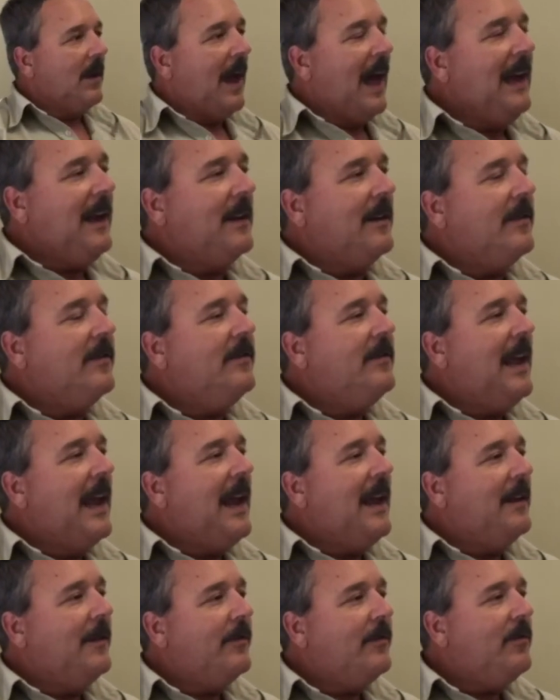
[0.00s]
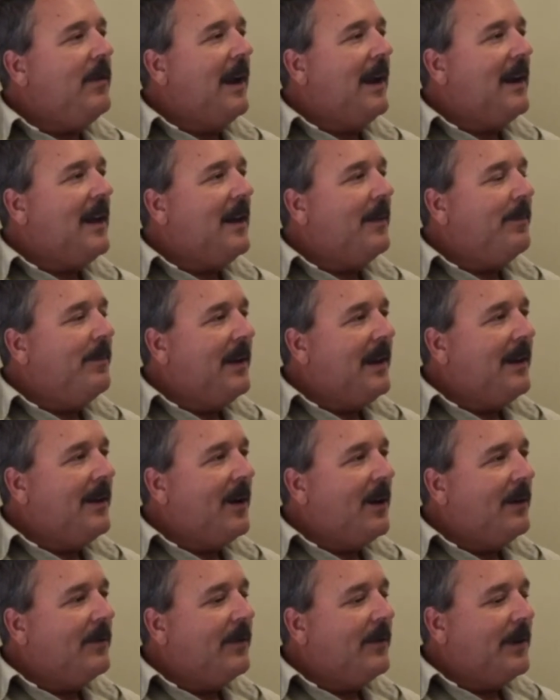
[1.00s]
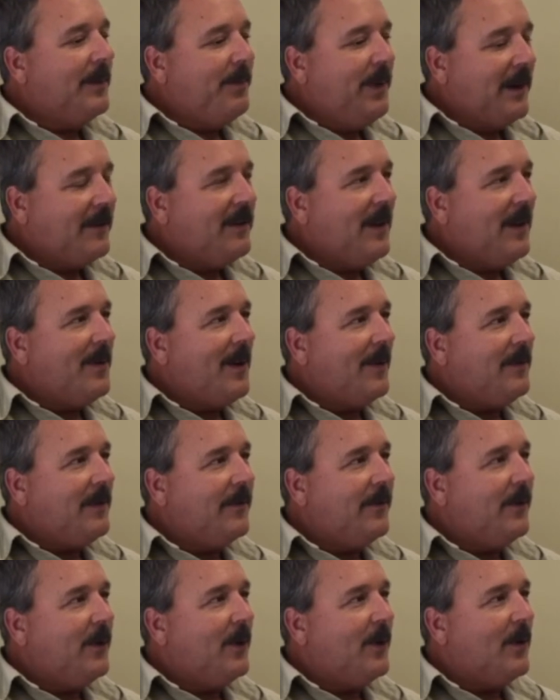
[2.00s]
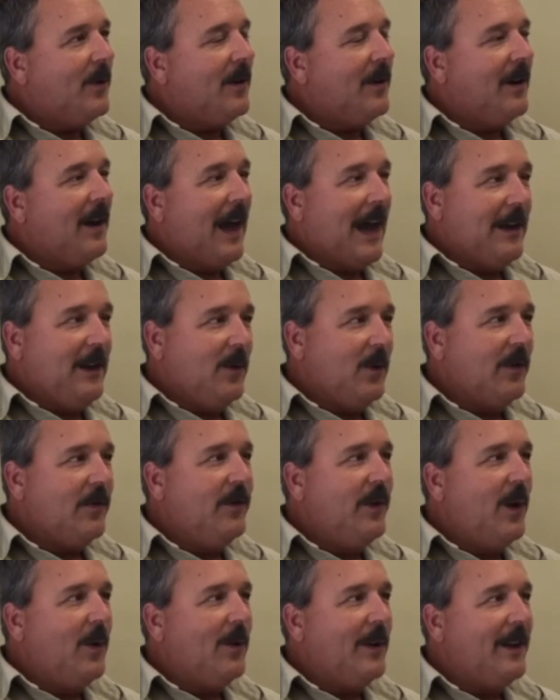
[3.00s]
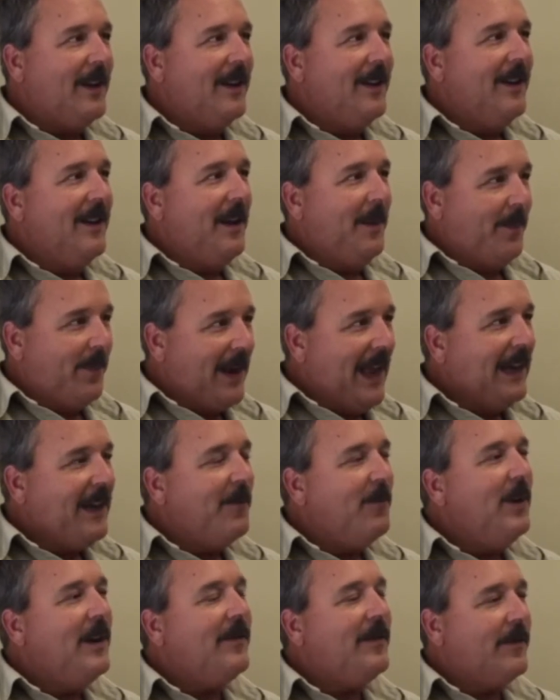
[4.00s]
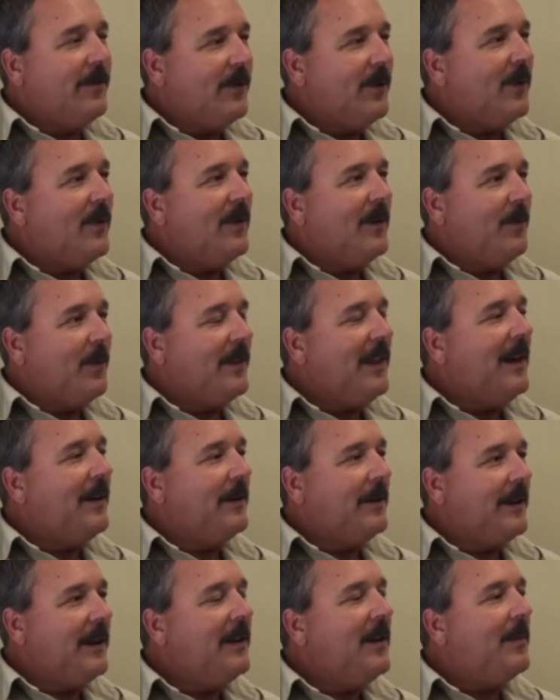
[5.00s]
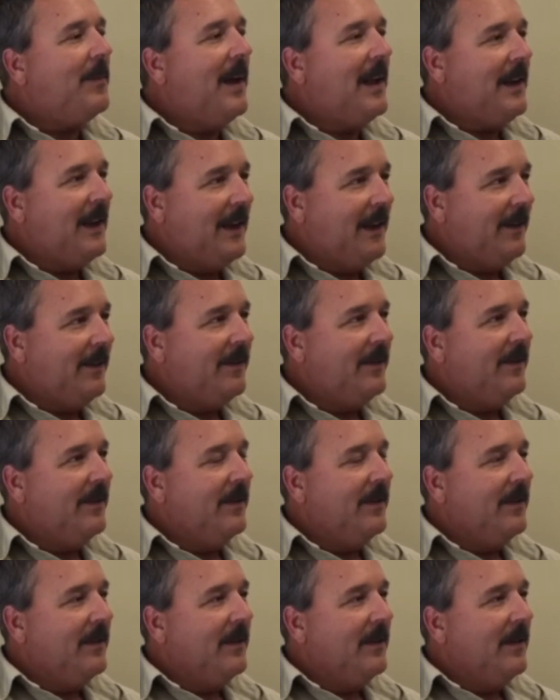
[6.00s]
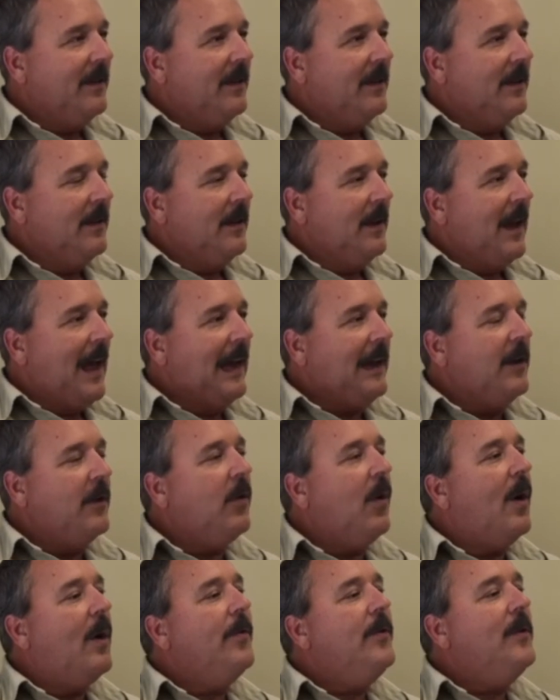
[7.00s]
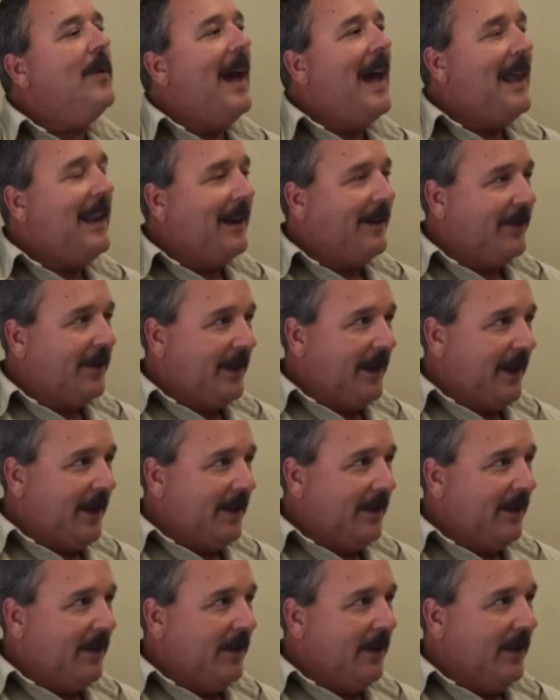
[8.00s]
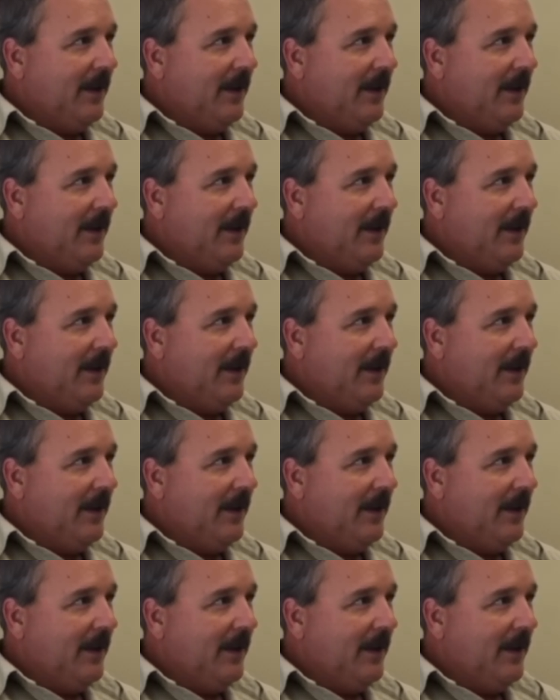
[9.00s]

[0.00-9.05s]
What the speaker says: I can stand straight up, bend over, and pick off the floor. I do it slowly, but I can reach the floor without getting on my knees. I can crawl through attics again.